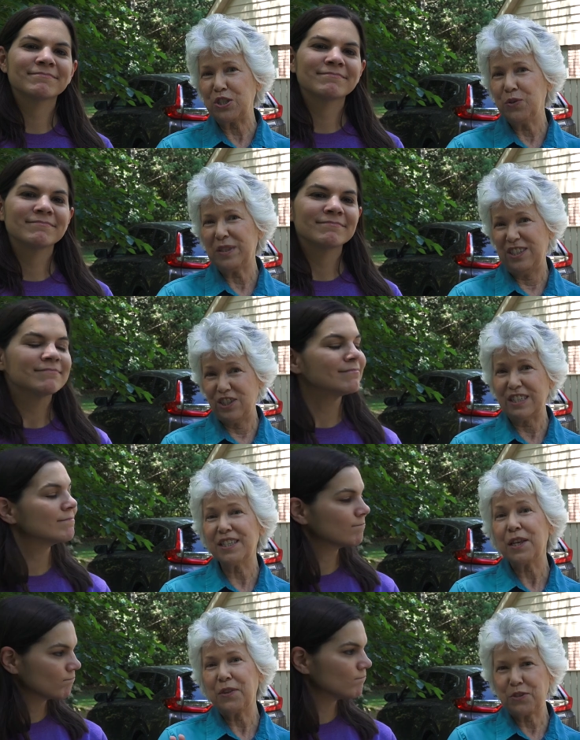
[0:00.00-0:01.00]
Speaker 1: to it than
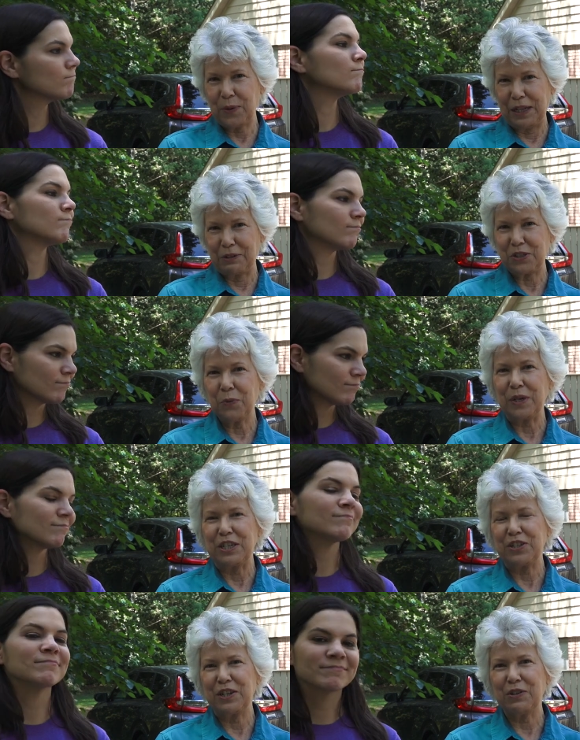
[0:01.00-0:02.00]
just the trailer, so we're
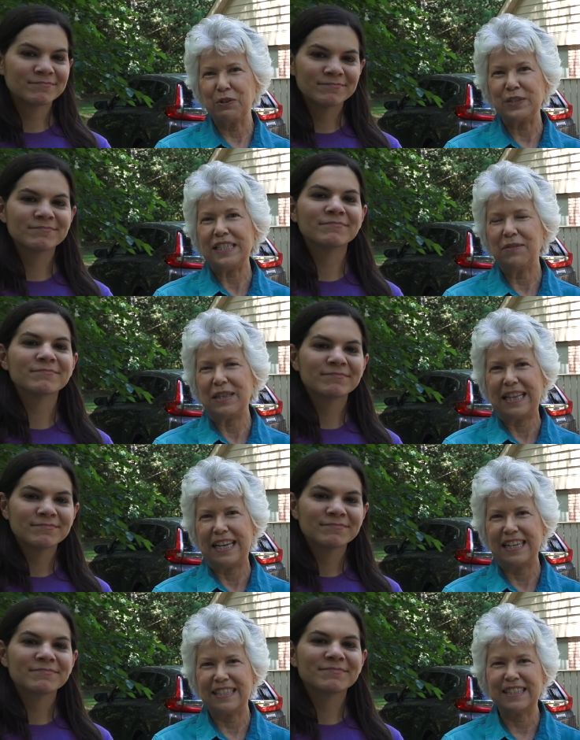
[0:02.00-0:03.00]
going to share those seven
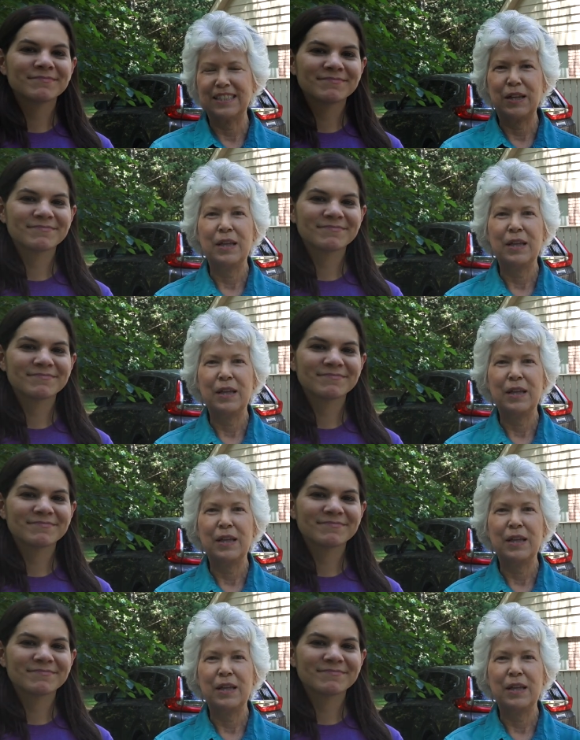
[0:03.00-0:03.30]
things.